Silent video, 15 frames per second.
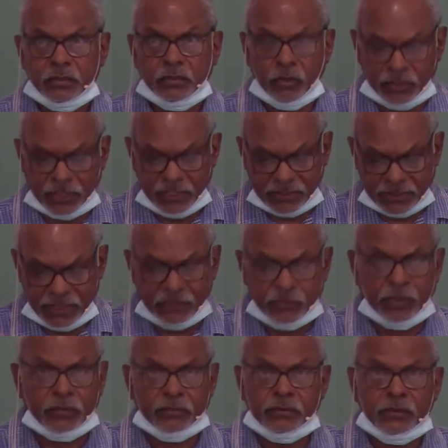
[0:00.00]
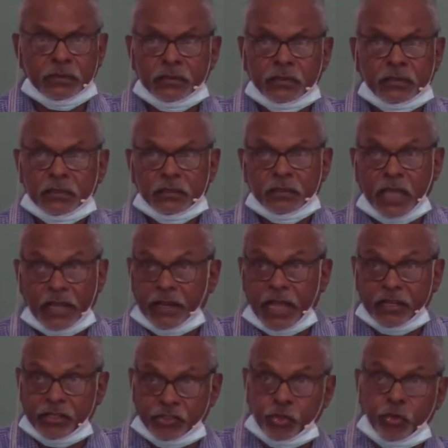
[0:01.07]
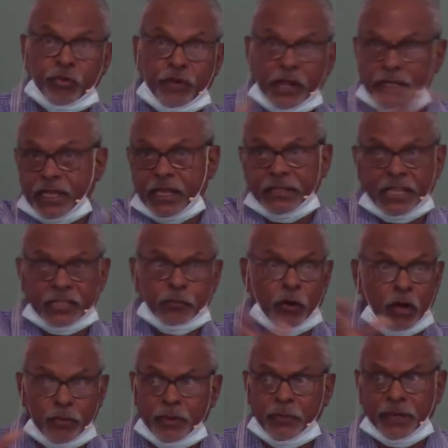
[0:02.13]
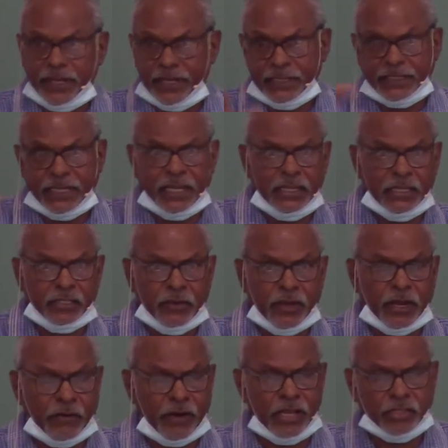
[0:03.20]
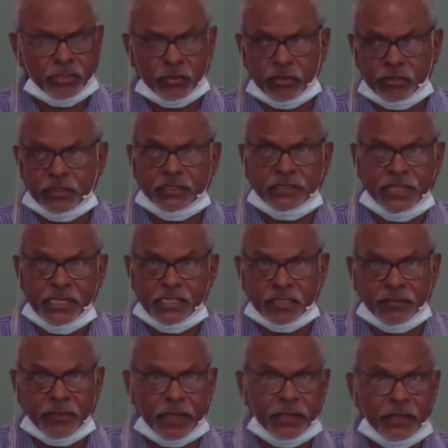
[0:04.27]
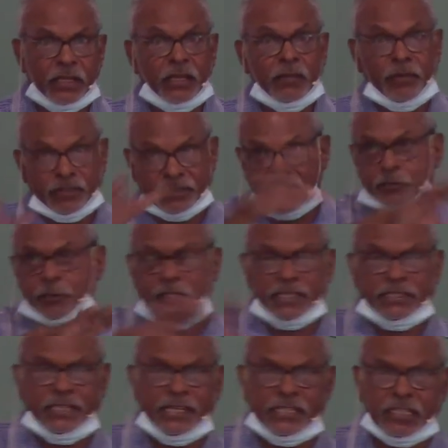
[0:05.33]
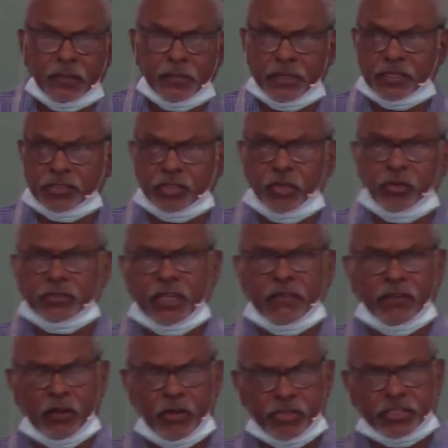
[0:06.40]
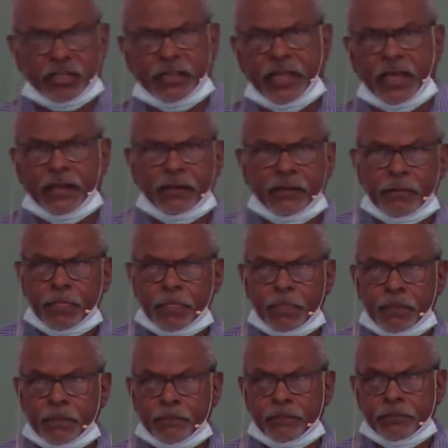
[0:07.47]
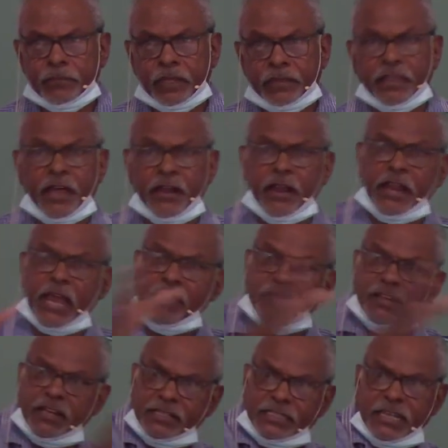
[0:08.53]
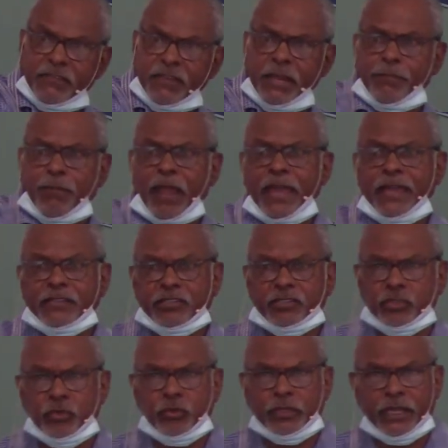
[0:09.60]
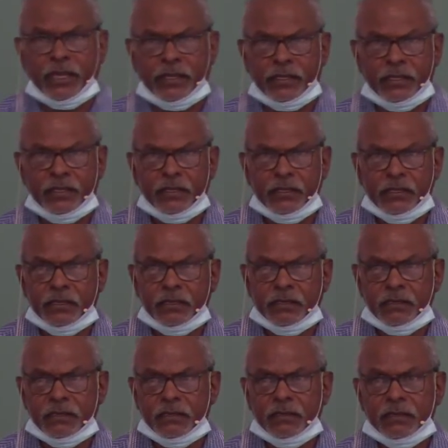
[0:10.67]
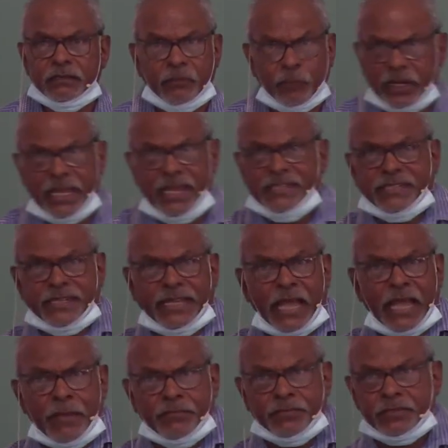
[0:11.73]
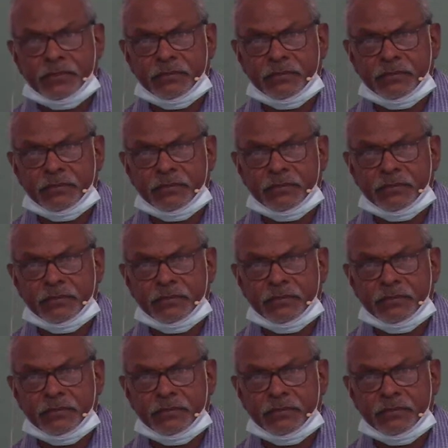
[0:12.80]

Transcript: these things, well, and children are going, that's why we want to get down there to our grandchildren to teach them that, because that's what they're teaching them in the schools, evolution and that. They don't have the nativity play at the school there. When Easter comes,